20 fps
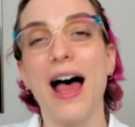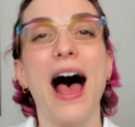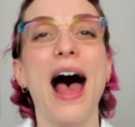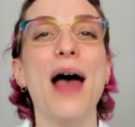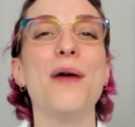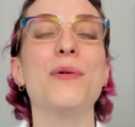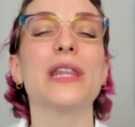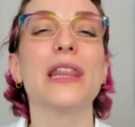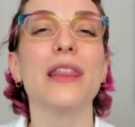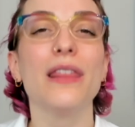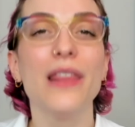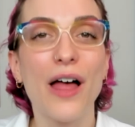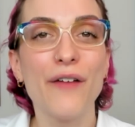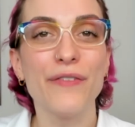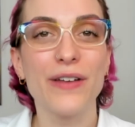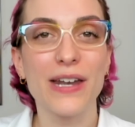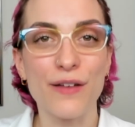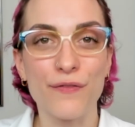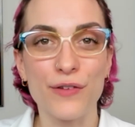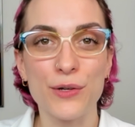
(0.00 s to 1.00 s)
I would love
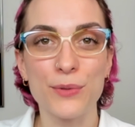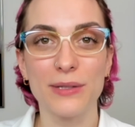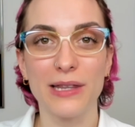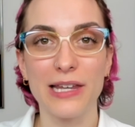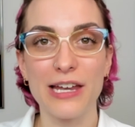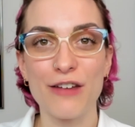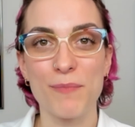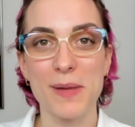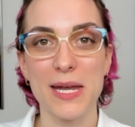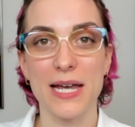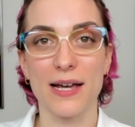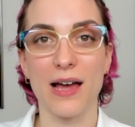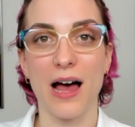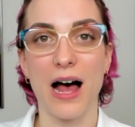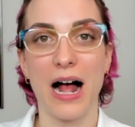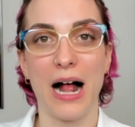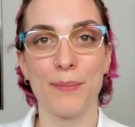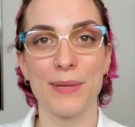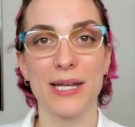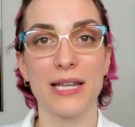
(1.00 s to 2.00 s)
it if you would leave me a
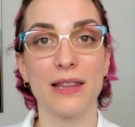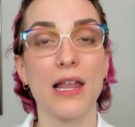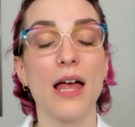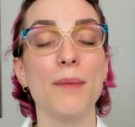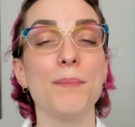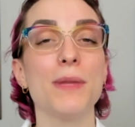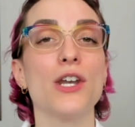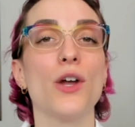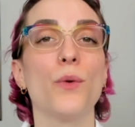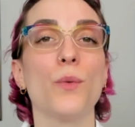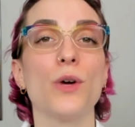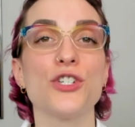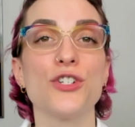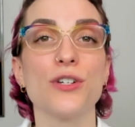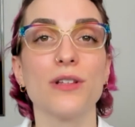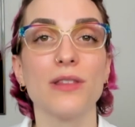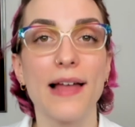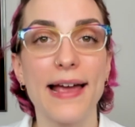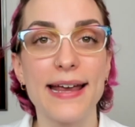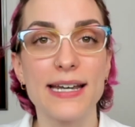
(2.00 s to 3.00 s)
comment. Let me know what
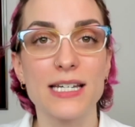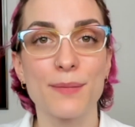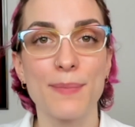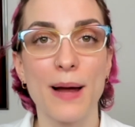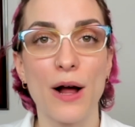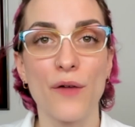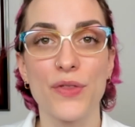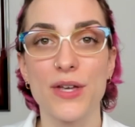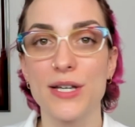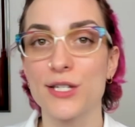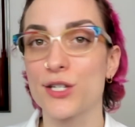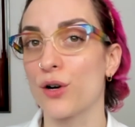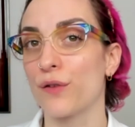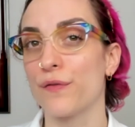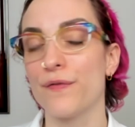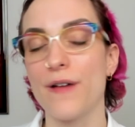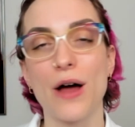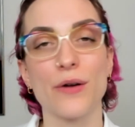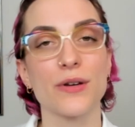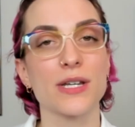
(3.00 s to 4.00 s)
you liked about this or
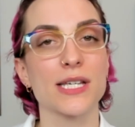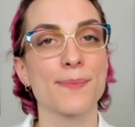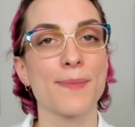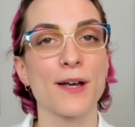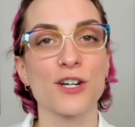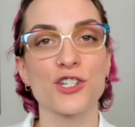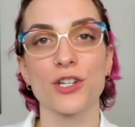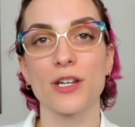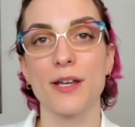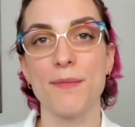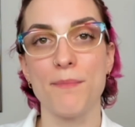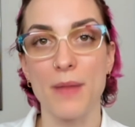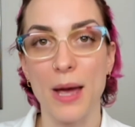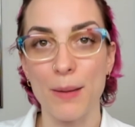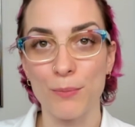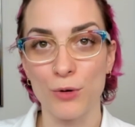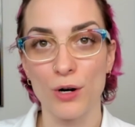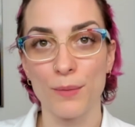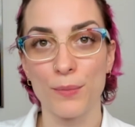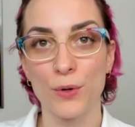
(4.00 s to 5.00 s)
found especially
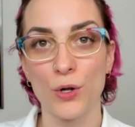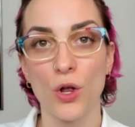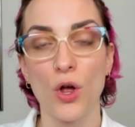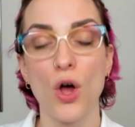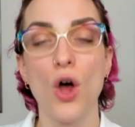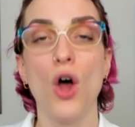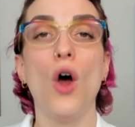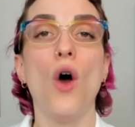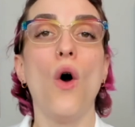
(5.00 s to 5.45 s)
memorable.